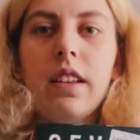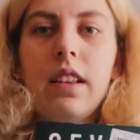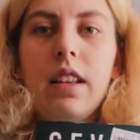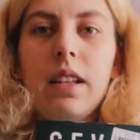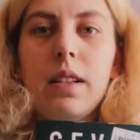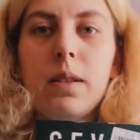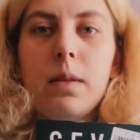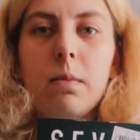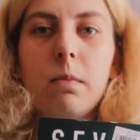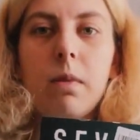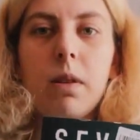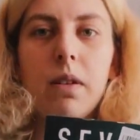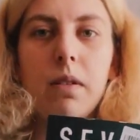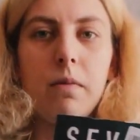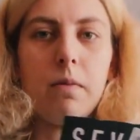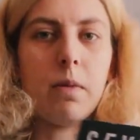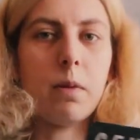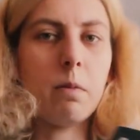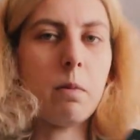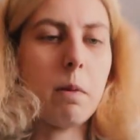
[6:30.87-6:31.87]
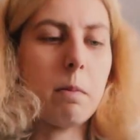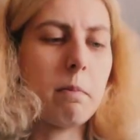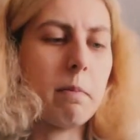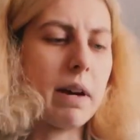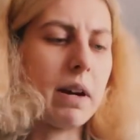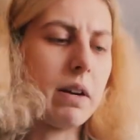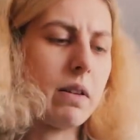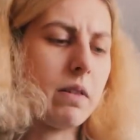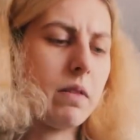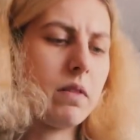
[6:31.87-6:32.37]
this one for one
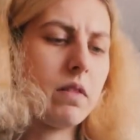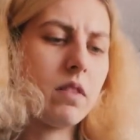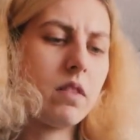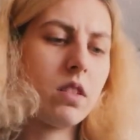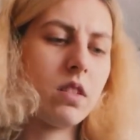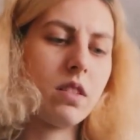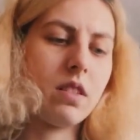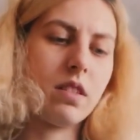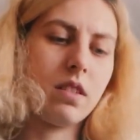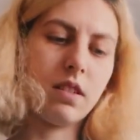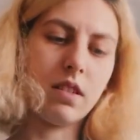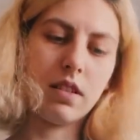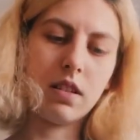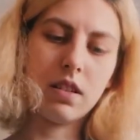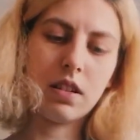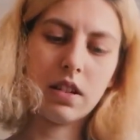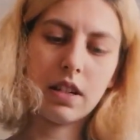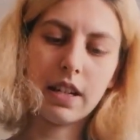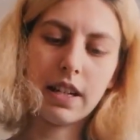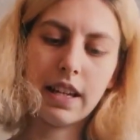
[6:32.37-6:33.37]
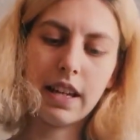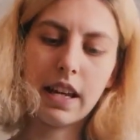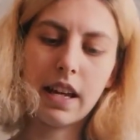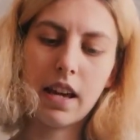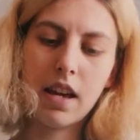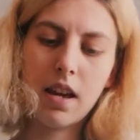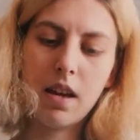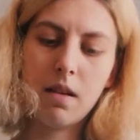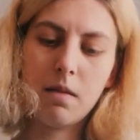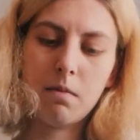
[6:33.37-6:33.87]
pound I
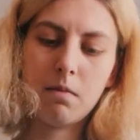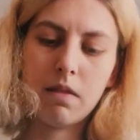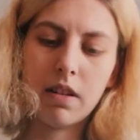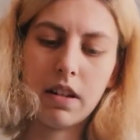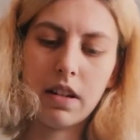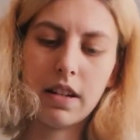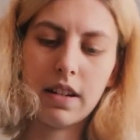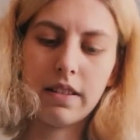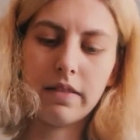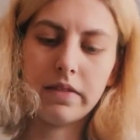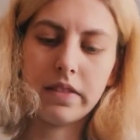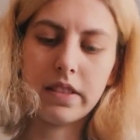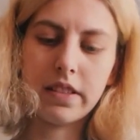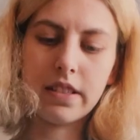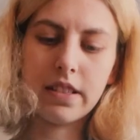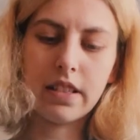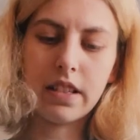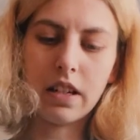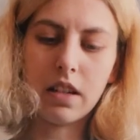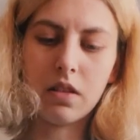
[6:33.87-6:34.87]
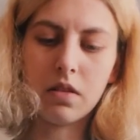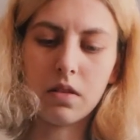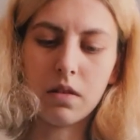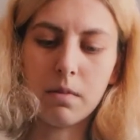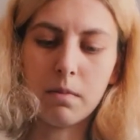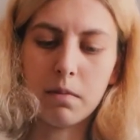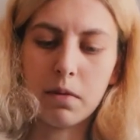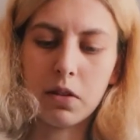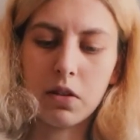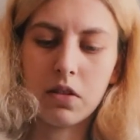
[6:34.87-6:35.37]
hate when they have stickers
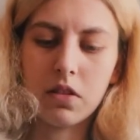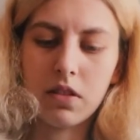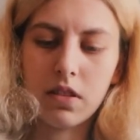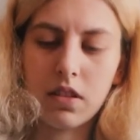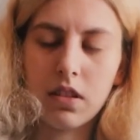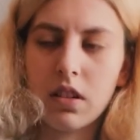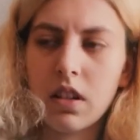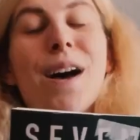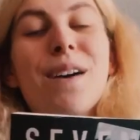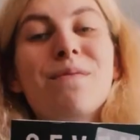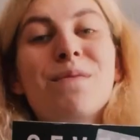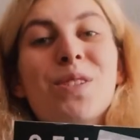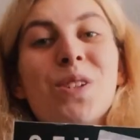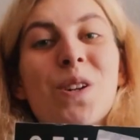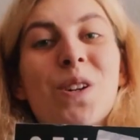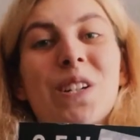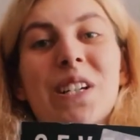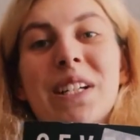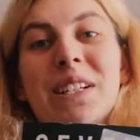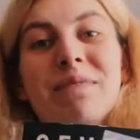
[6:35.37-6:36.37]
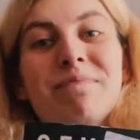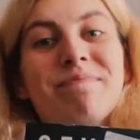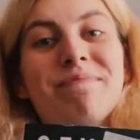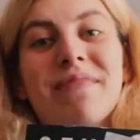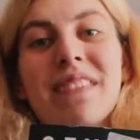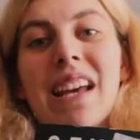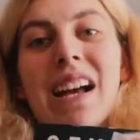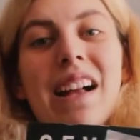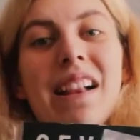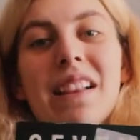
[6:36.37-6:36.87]
on books. I'm sorry,
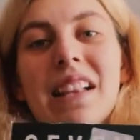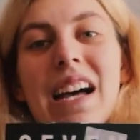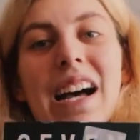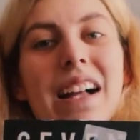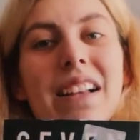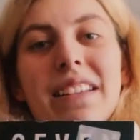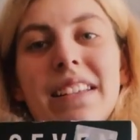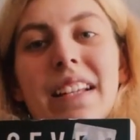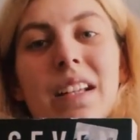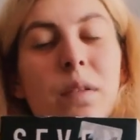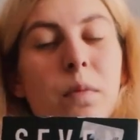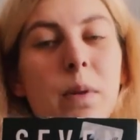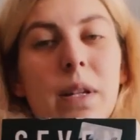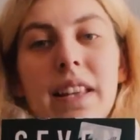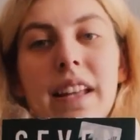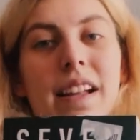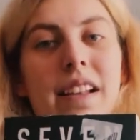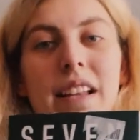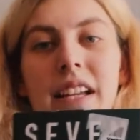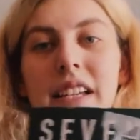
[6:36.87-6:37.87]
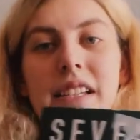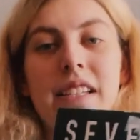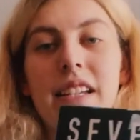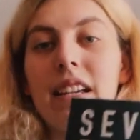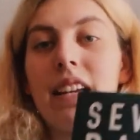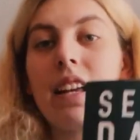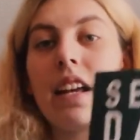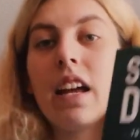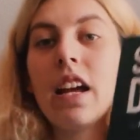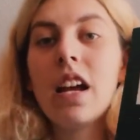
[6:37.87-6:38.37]
I'll, I'll deal with that
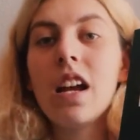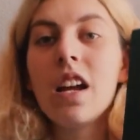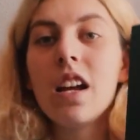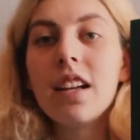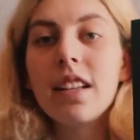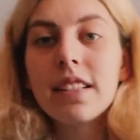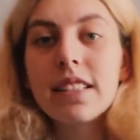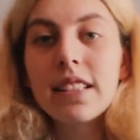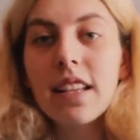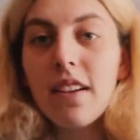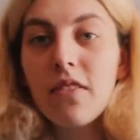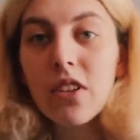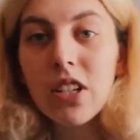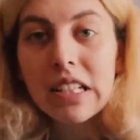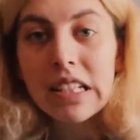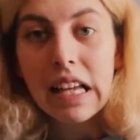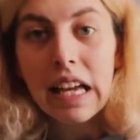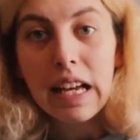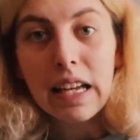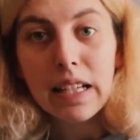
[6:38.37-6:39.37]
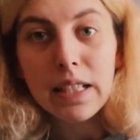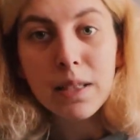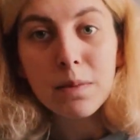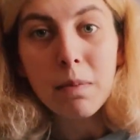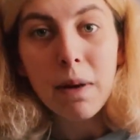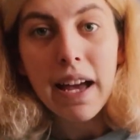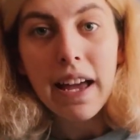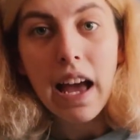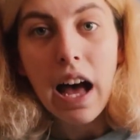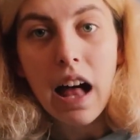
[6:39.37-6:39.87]
later. Seven Days
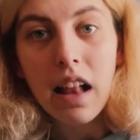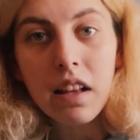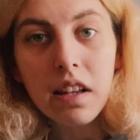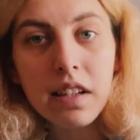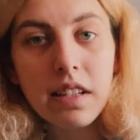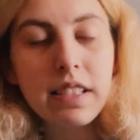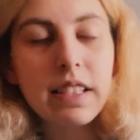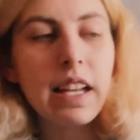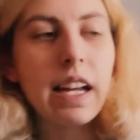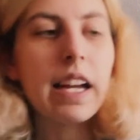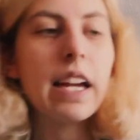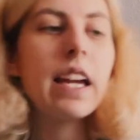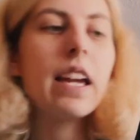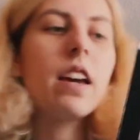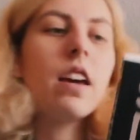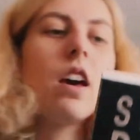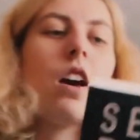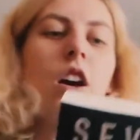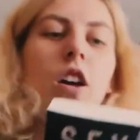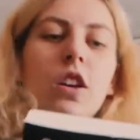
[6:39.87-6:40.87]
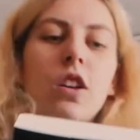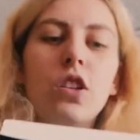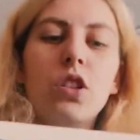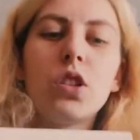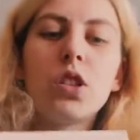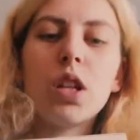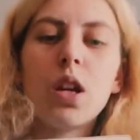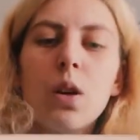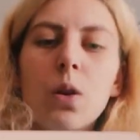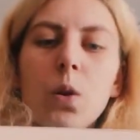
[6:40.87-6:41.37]
by Alex Lake.
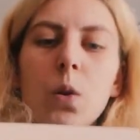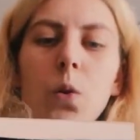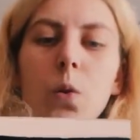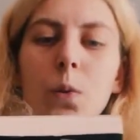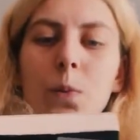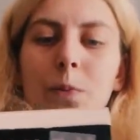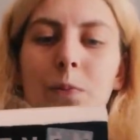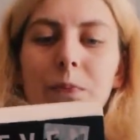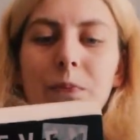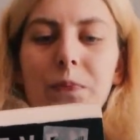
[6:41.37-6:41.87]
So